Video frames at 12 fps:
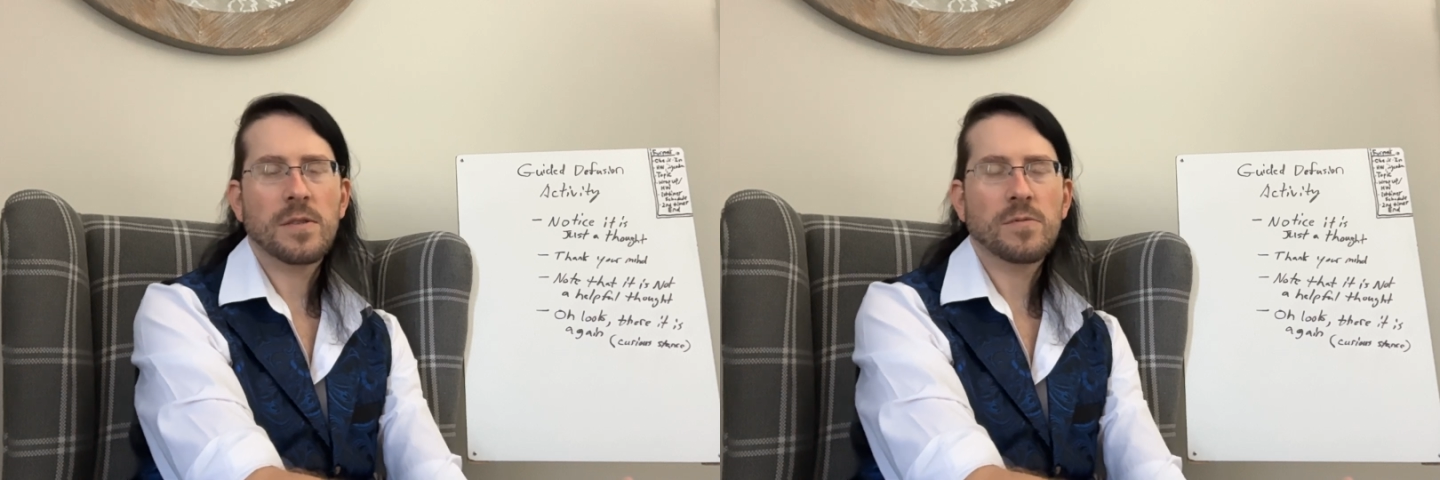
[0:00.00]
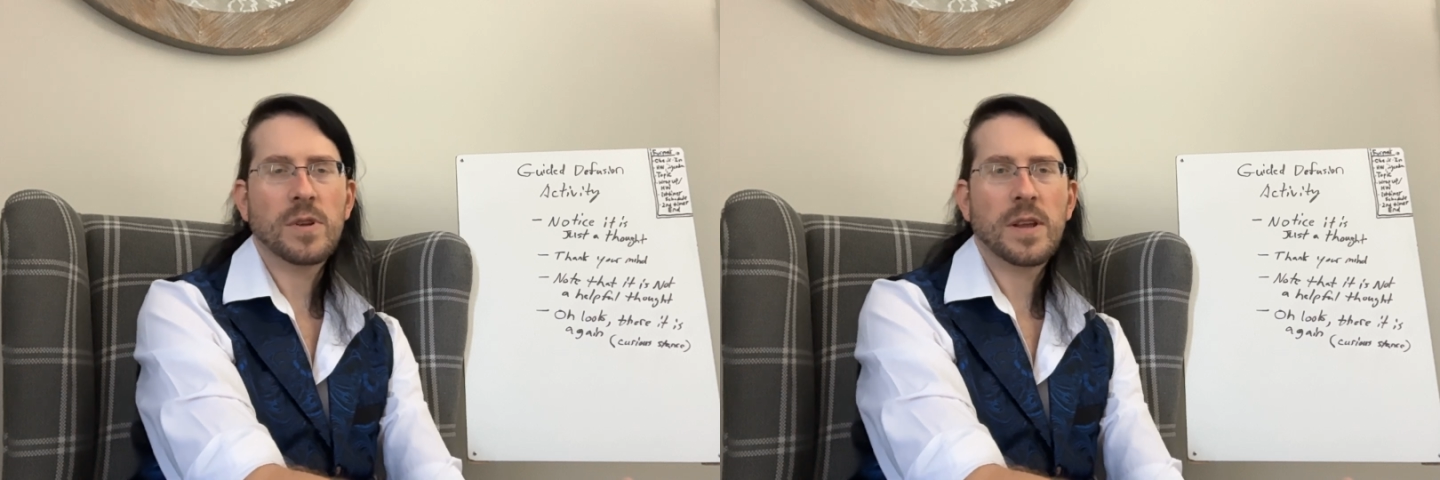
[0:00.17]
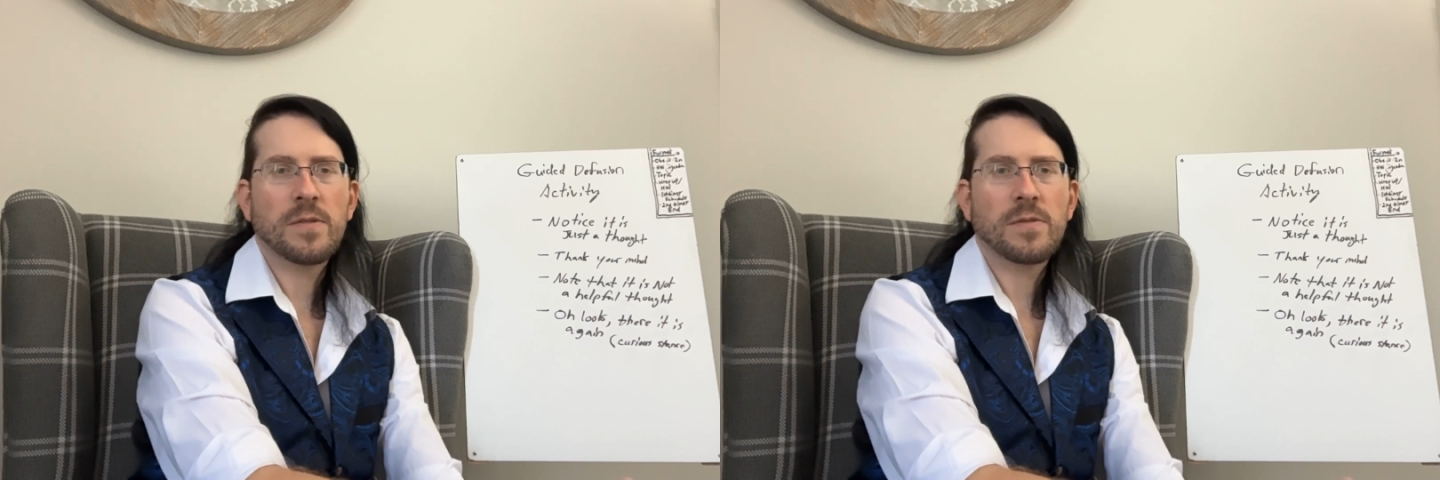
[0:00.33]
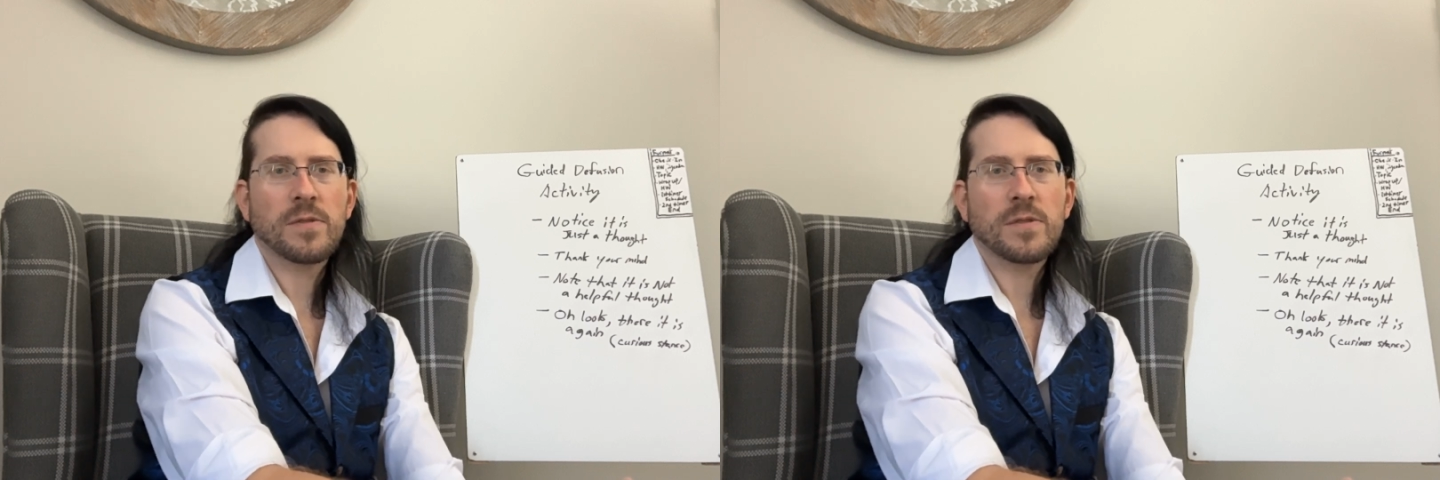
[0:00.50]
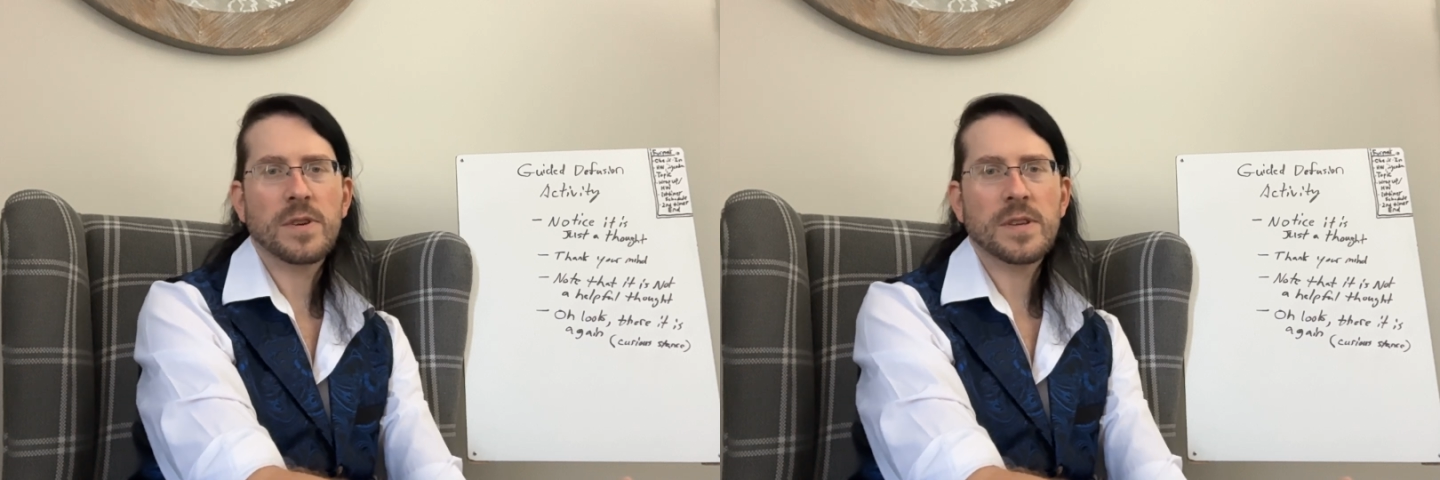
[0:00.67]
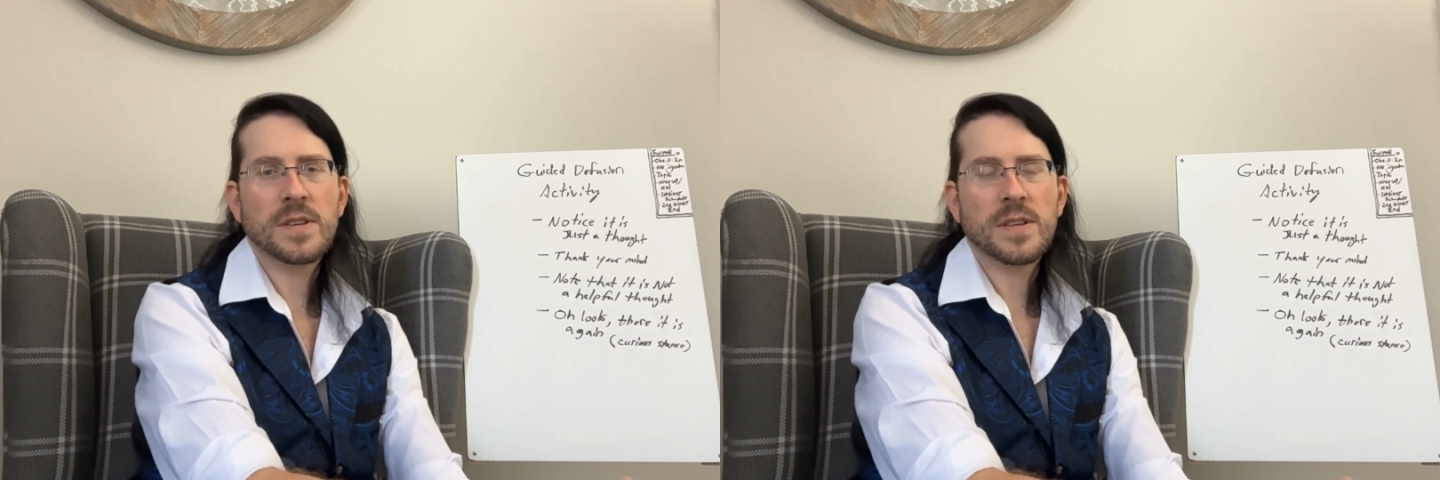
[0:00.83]
whatever
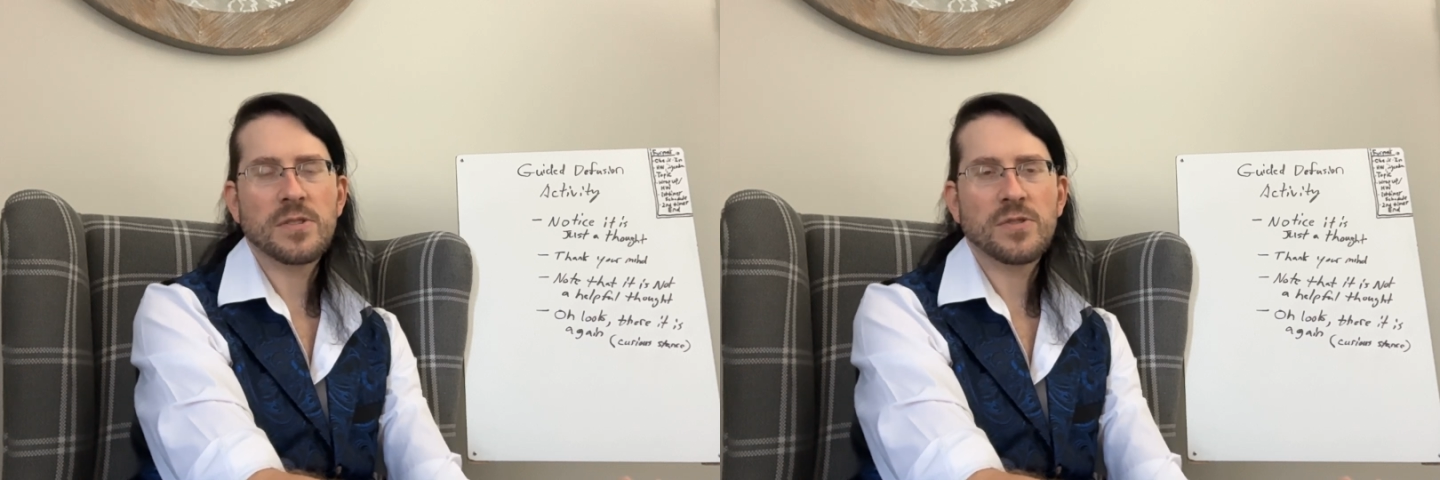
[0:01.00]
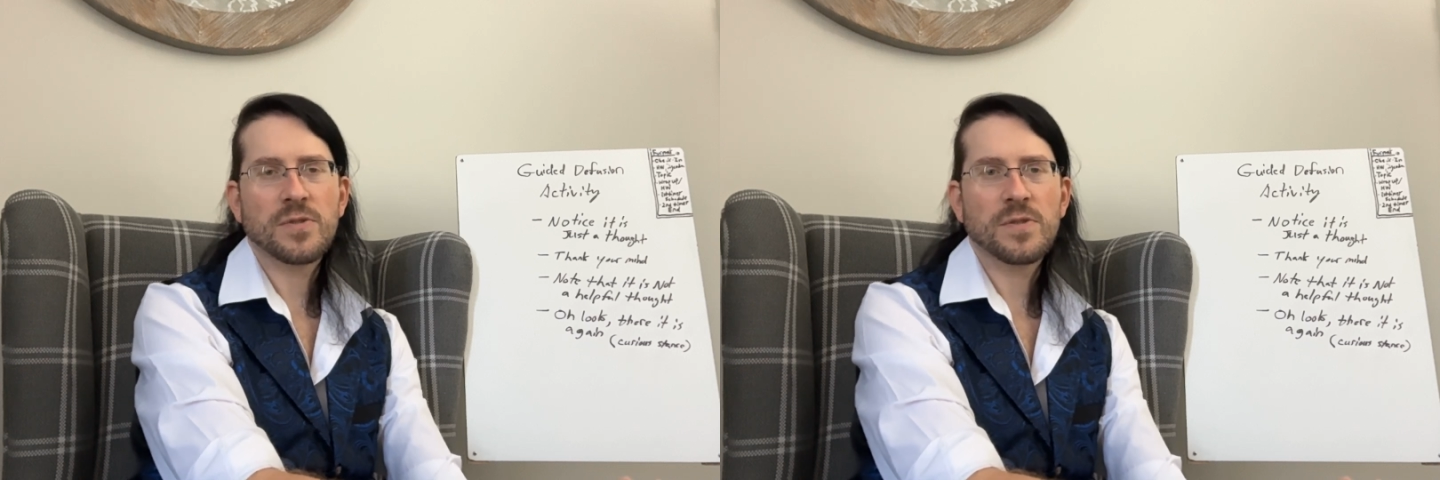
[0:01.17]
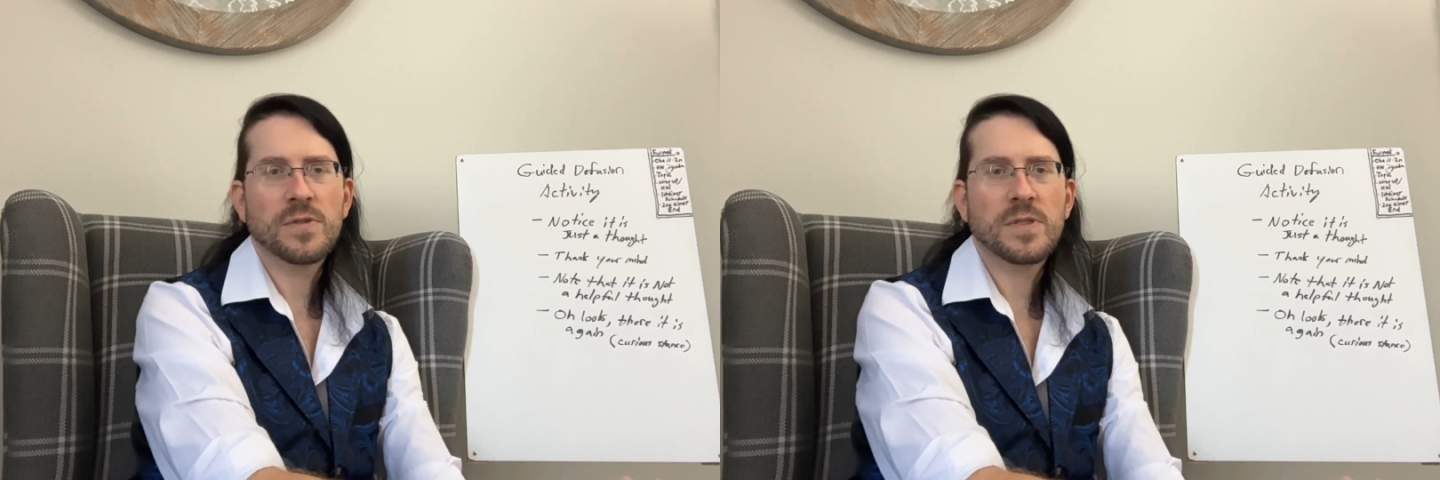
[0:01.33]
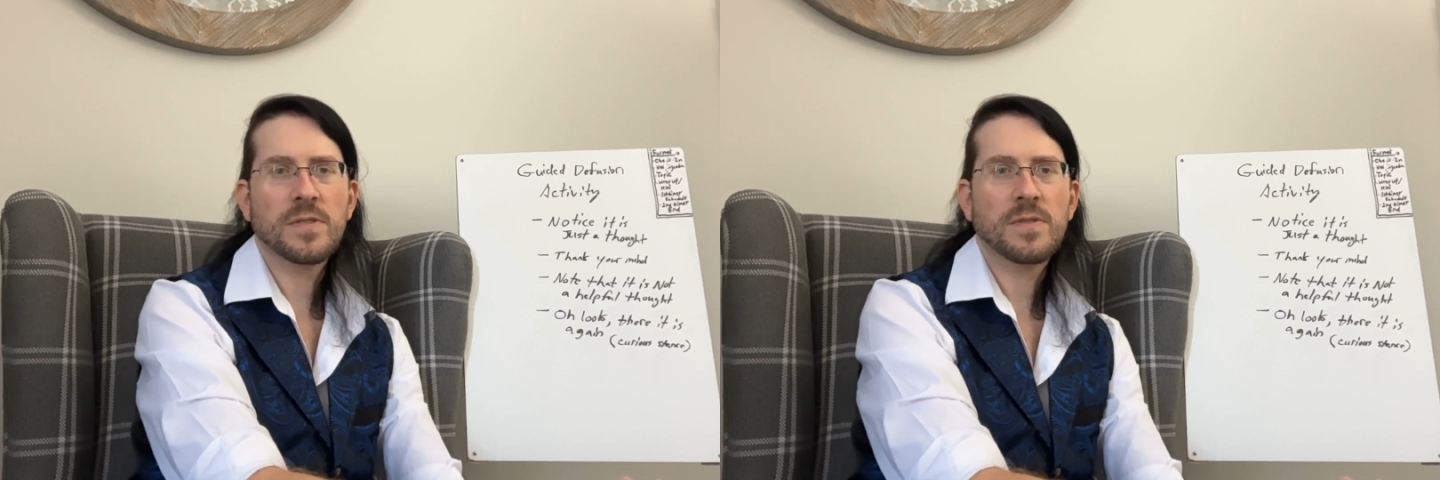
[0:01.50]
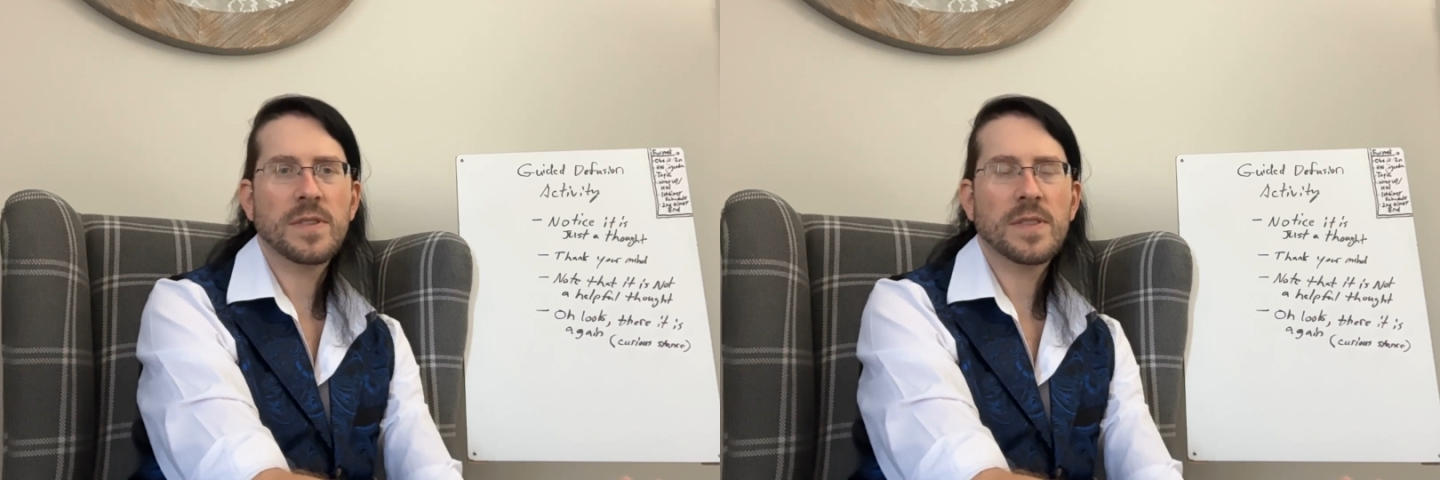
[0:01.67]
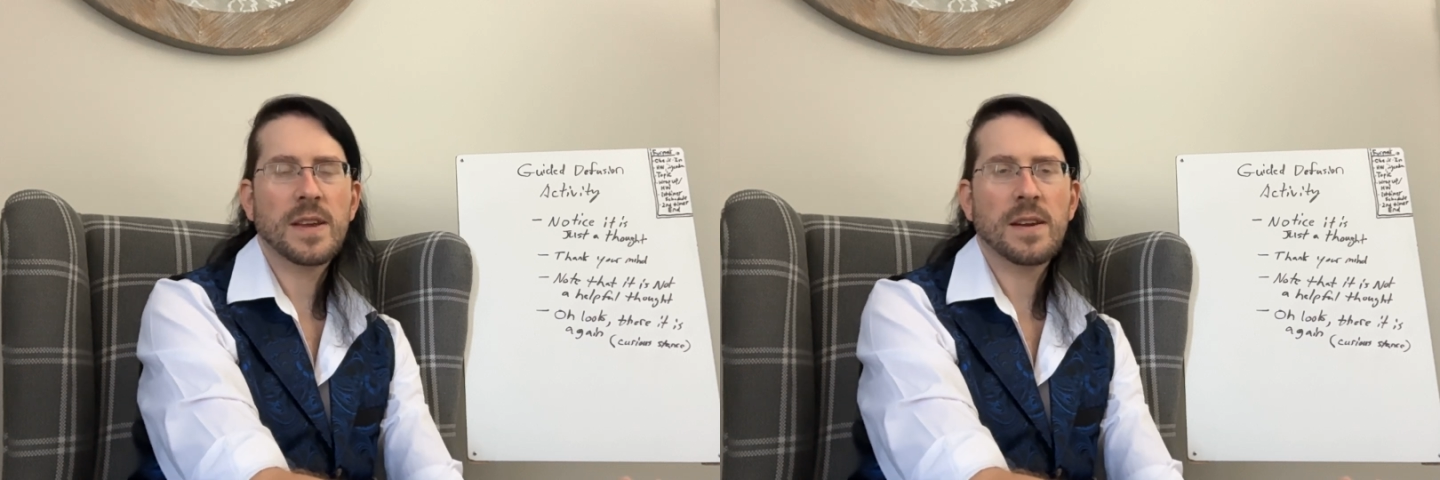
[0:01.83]
is intrusive
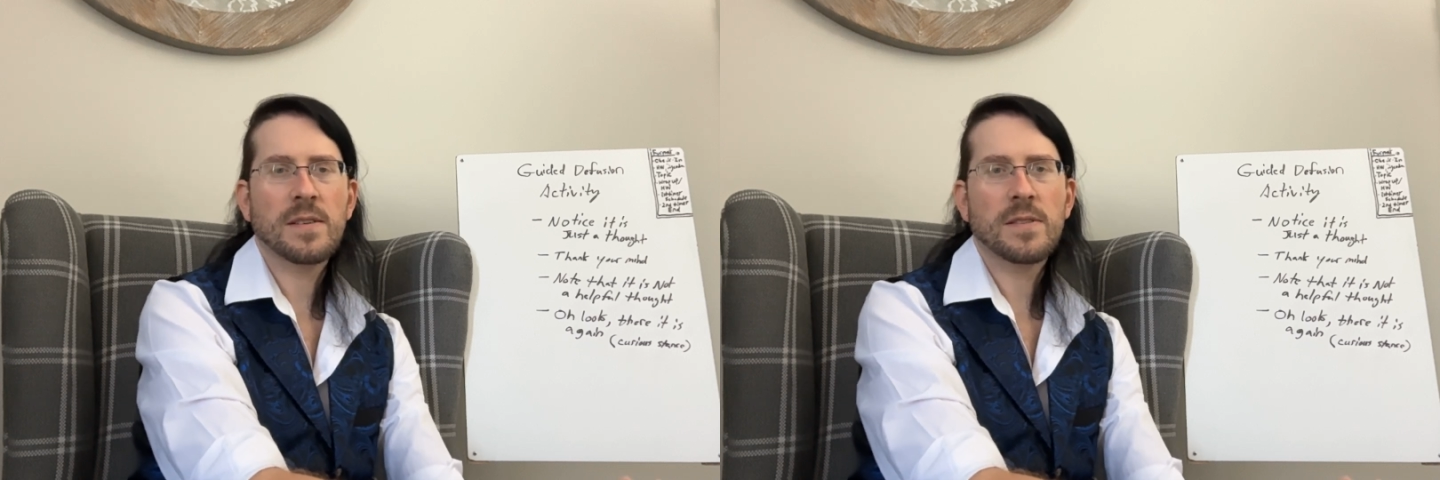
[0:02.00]
in there,